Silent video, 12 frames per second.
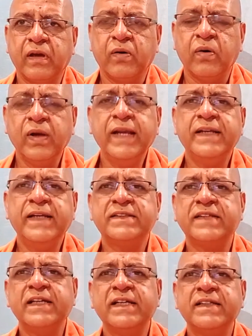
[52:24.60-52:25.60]
Only it is
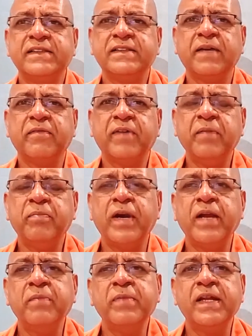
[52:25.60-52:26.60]
said it is a very
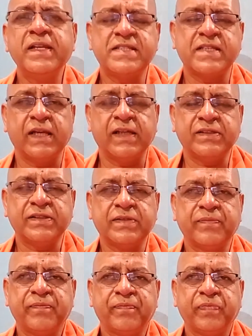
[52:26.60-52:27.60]
preliminary stage.
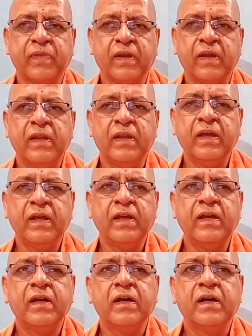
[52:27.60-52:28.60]
In
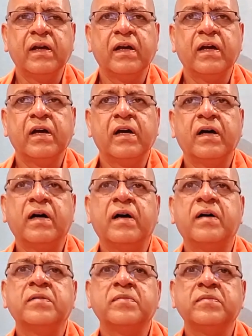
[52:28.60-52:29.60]
the
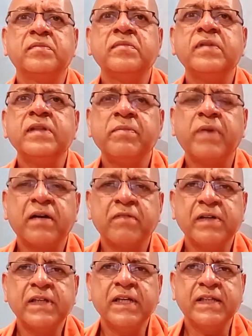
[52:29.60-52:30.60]

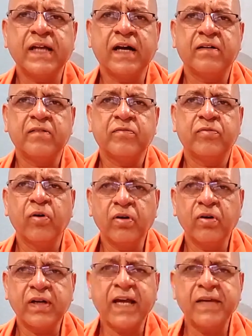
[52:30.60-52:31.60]
Bhagavad Gita,
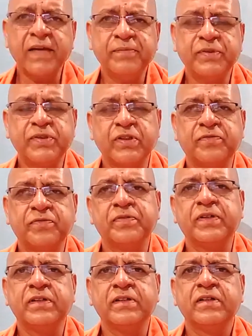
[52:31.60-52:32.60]
4 types of
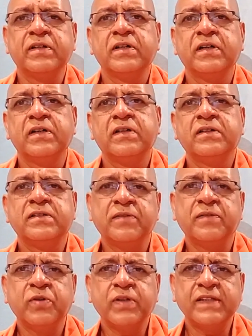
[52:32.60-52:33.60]

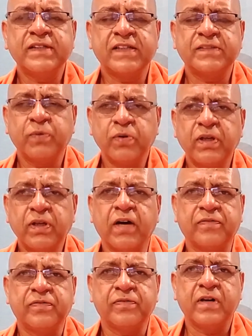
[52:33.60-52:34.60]
devotees are spoken
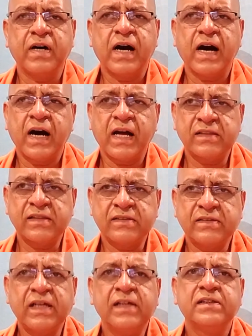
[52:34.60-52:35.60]
of:
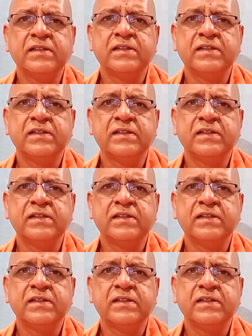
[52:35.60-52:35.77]
Artha,